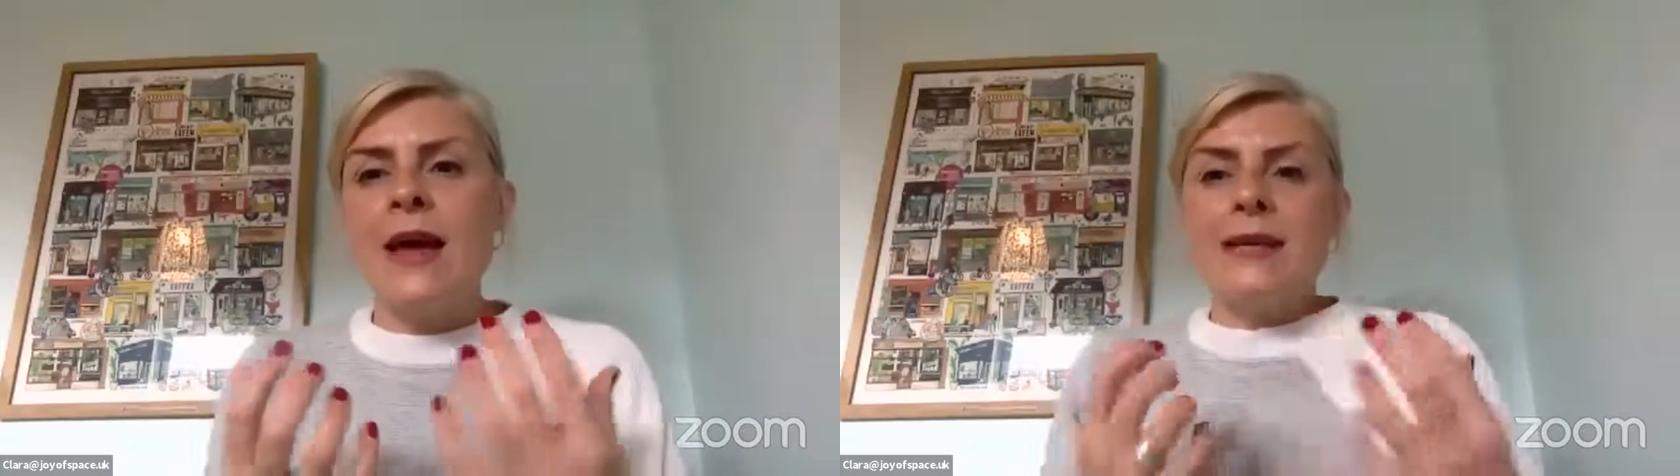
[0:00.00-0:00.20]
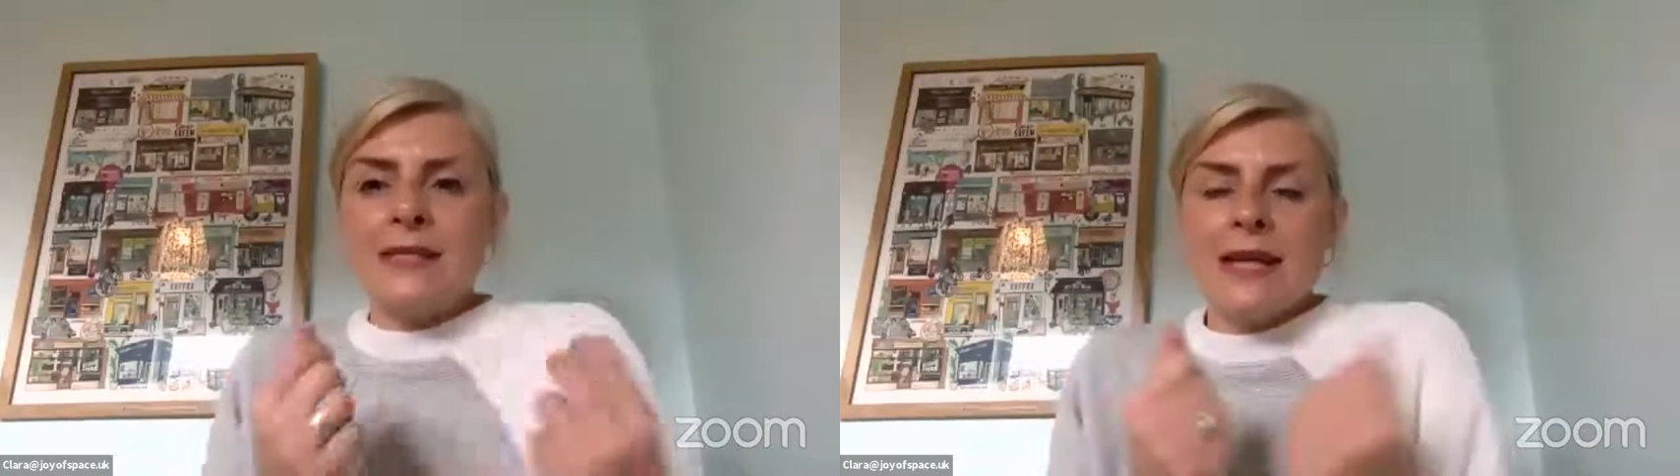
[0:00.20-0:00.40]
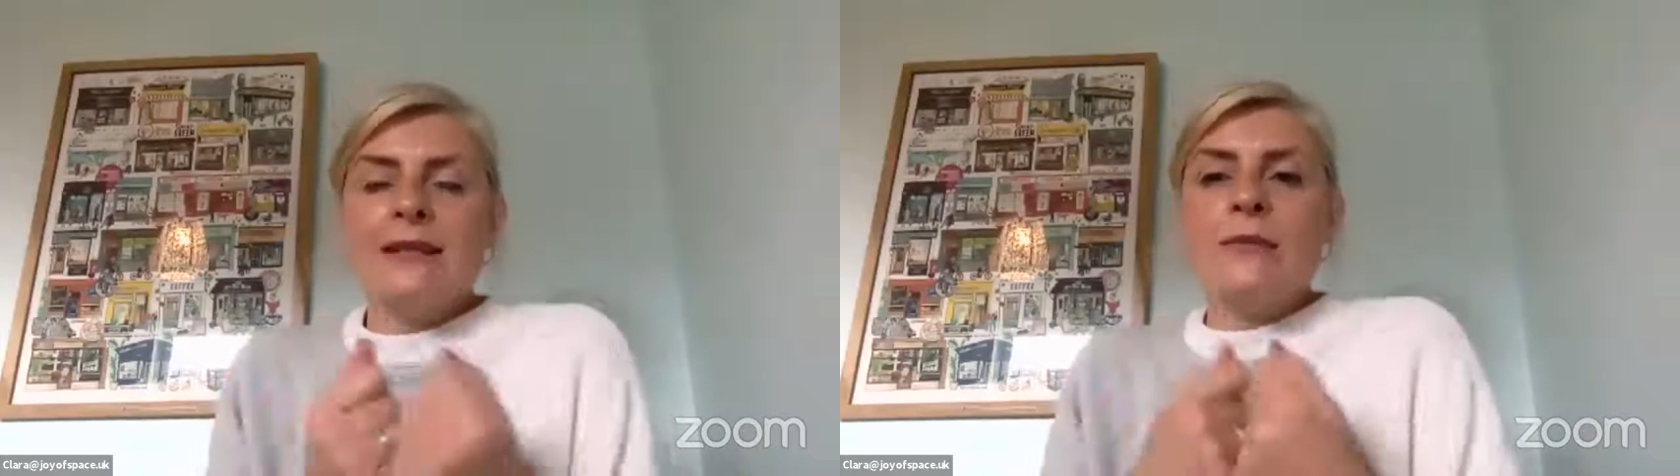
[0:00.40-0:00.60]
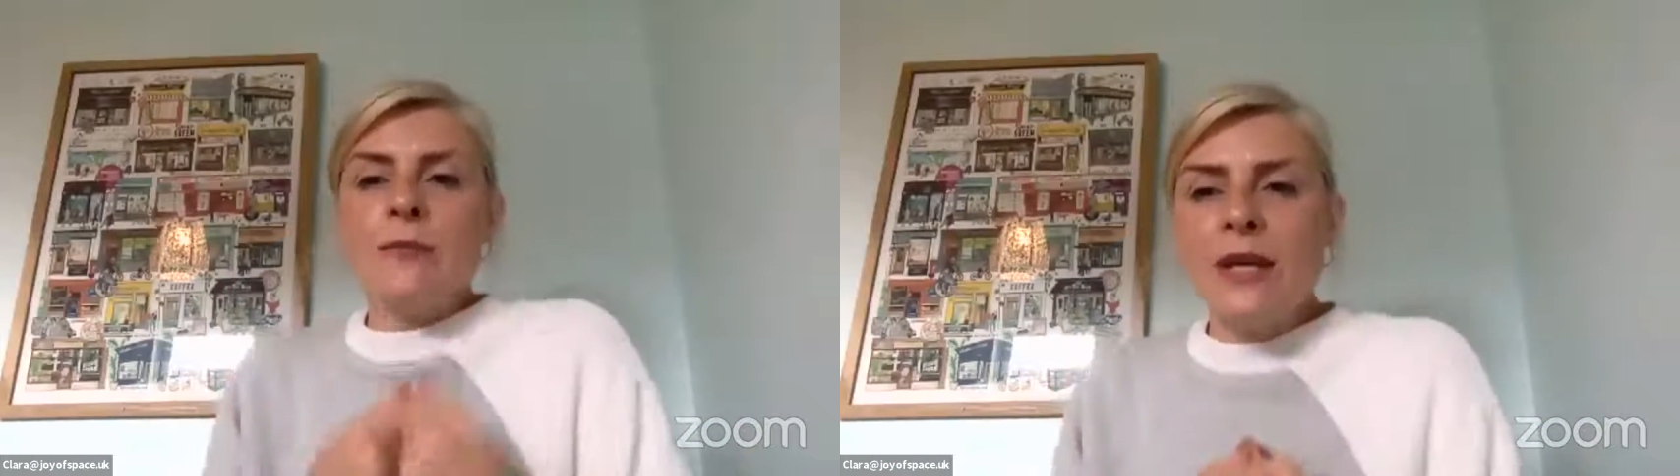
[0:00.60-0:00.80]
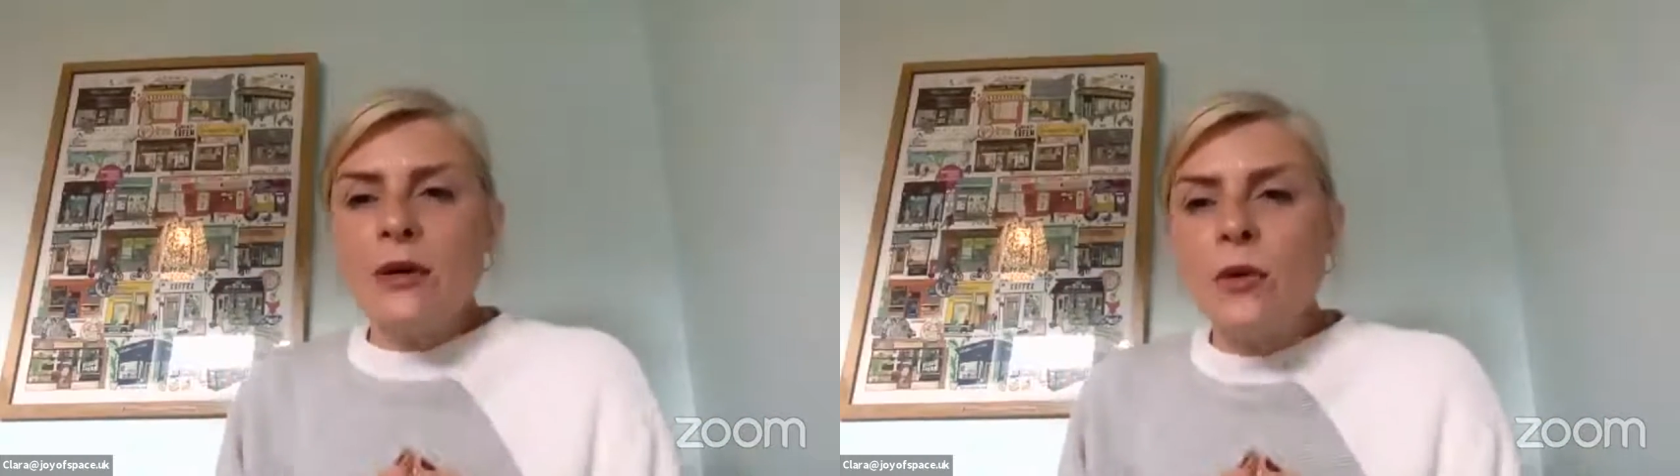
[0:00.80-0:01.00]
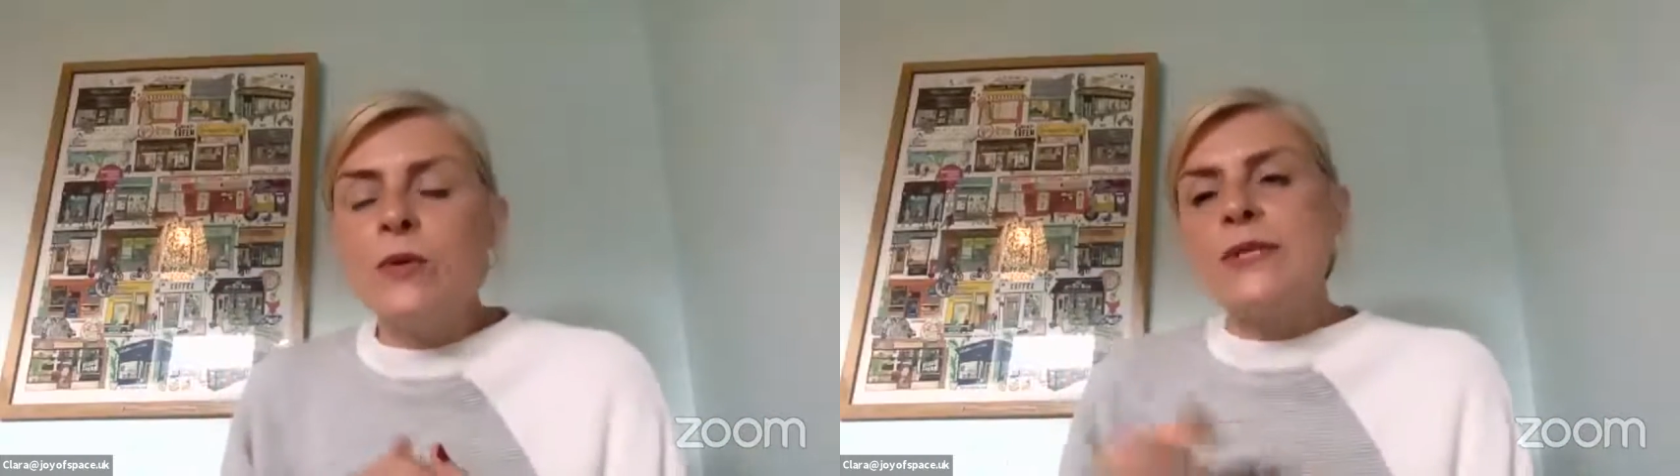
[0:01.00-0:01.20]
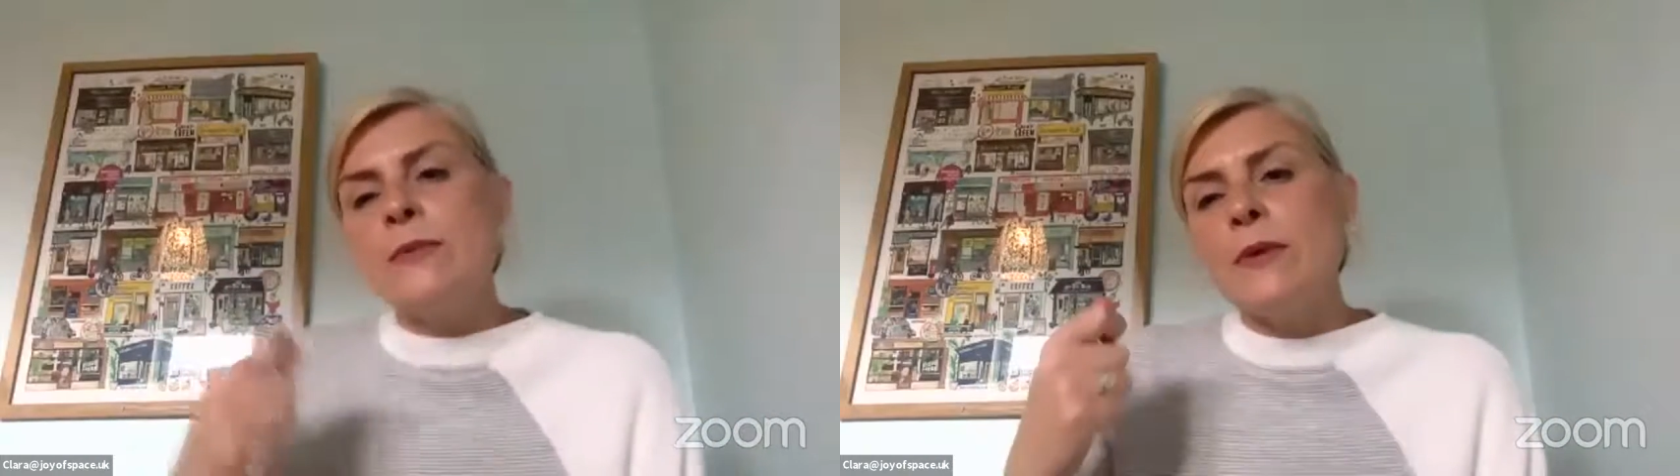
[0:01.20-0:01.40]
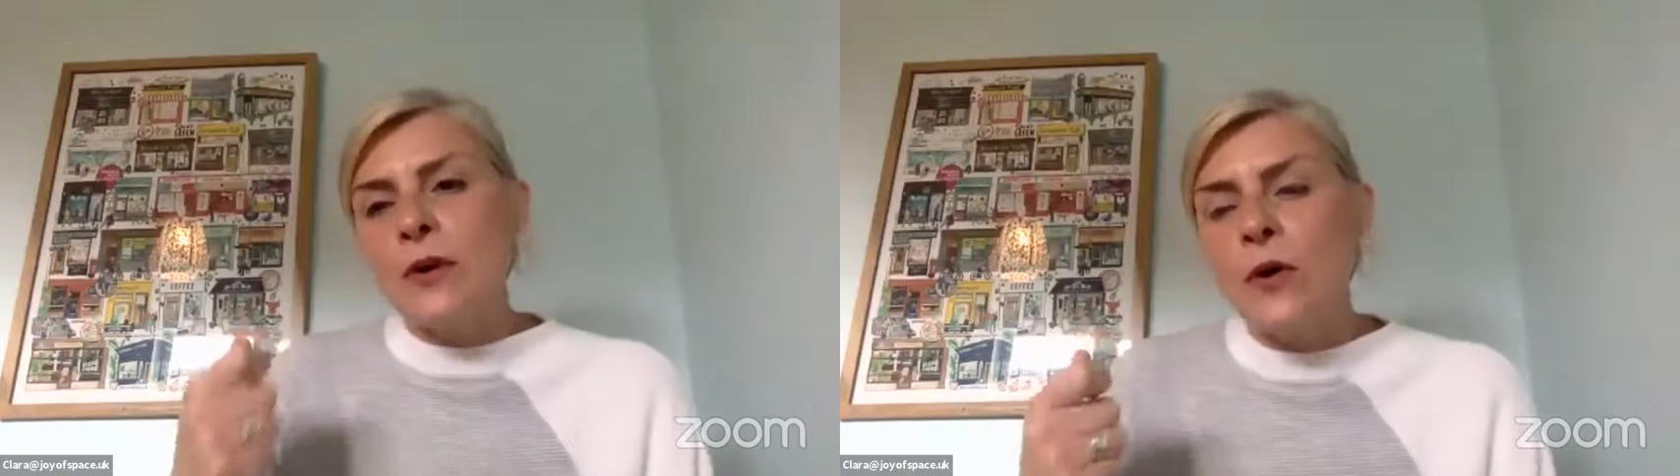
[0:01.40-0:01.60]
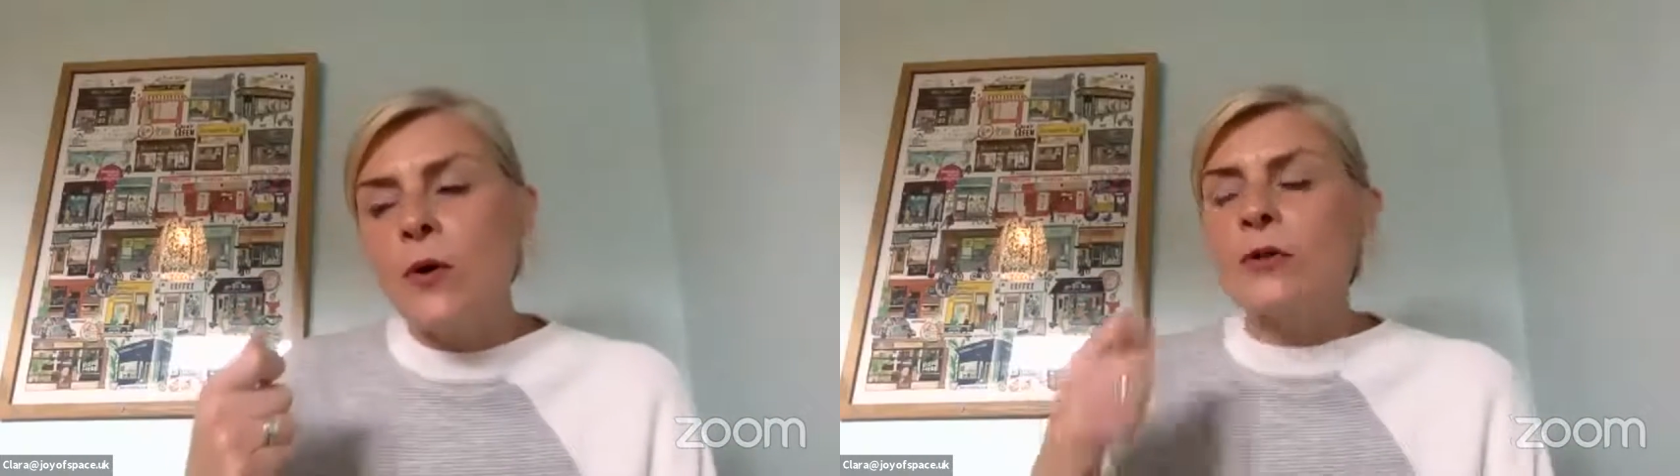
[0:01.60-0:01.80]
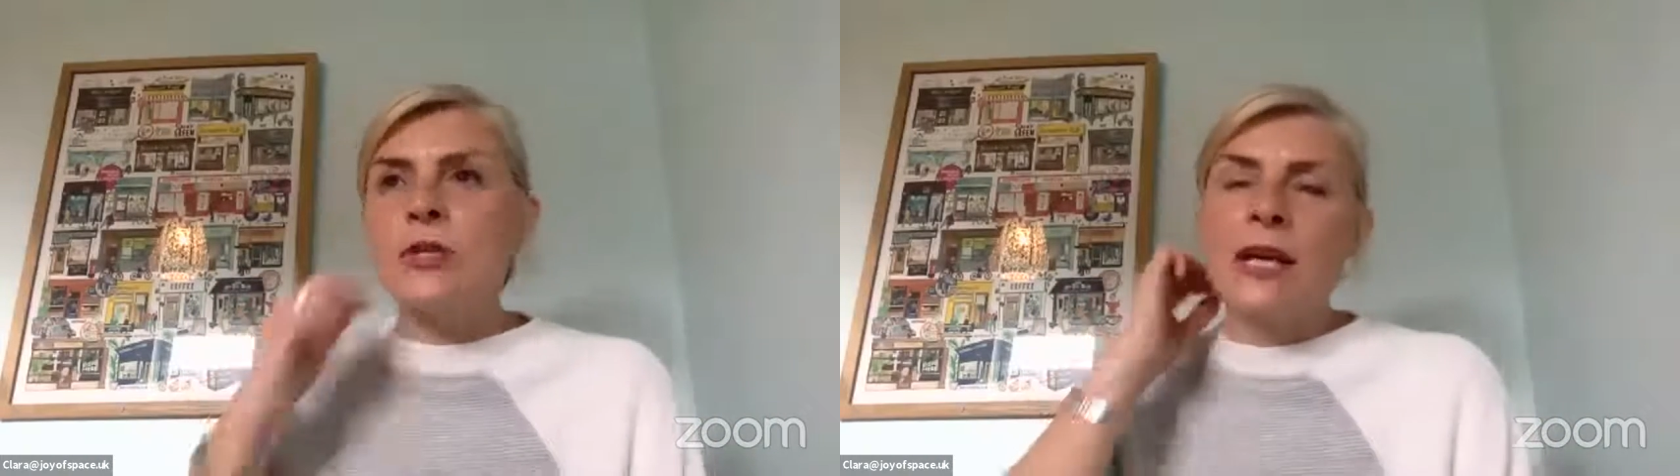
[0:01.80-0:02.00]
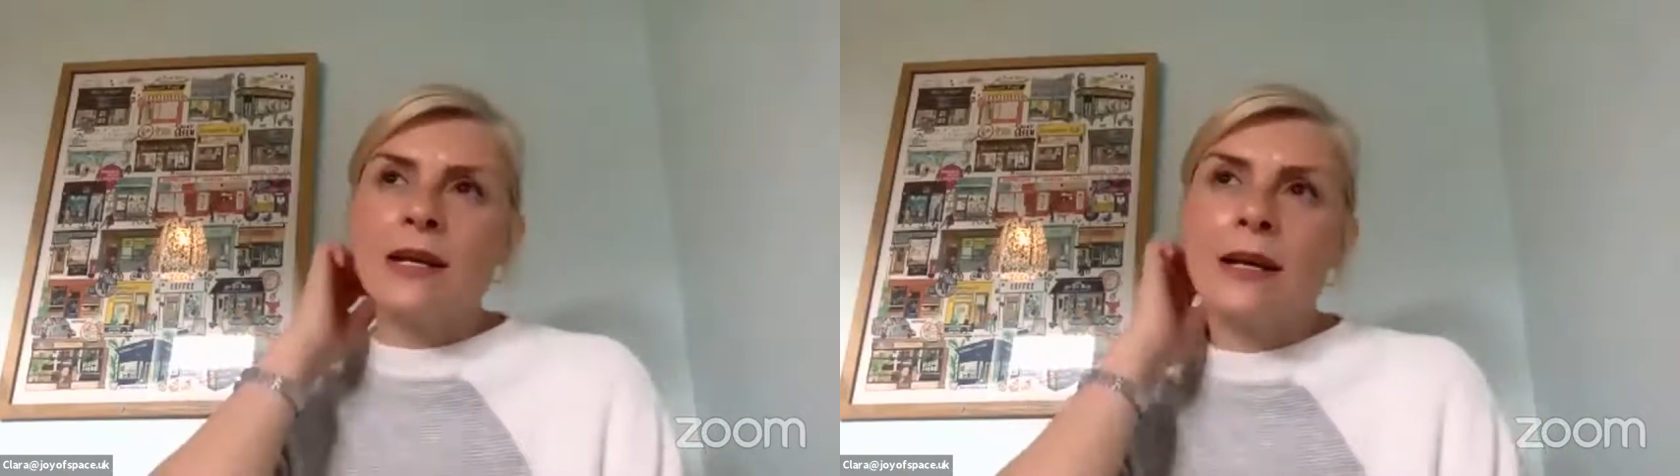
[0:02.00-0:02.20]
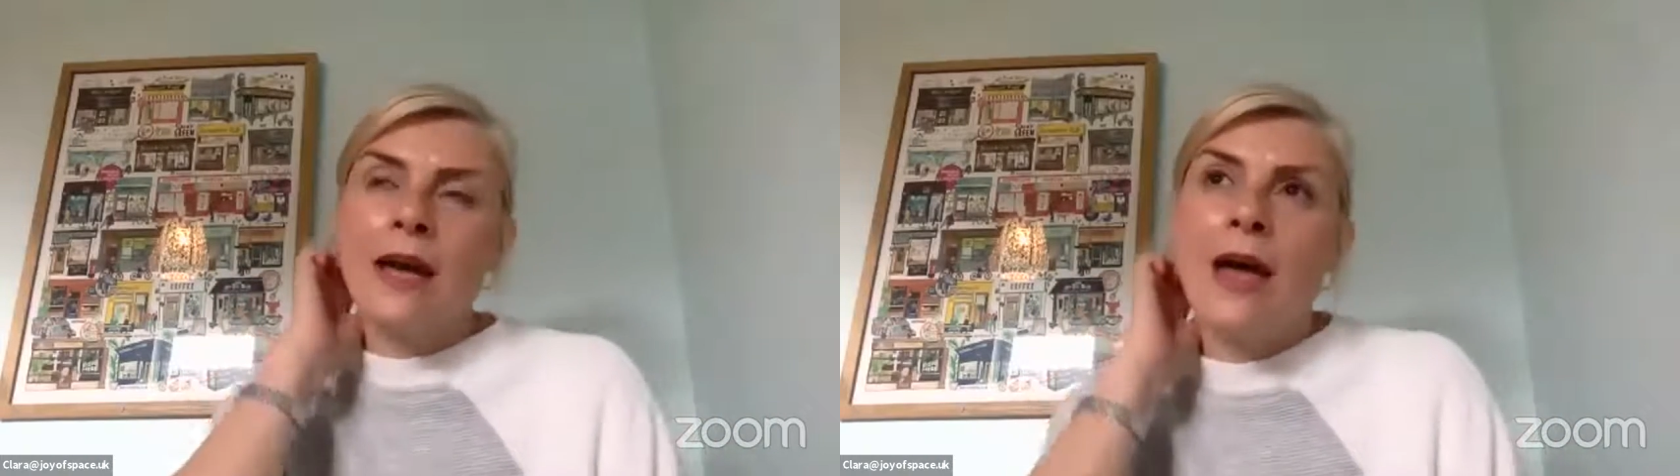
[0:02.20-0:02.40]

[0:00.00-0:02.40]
sitting and being cozy with a hot drink.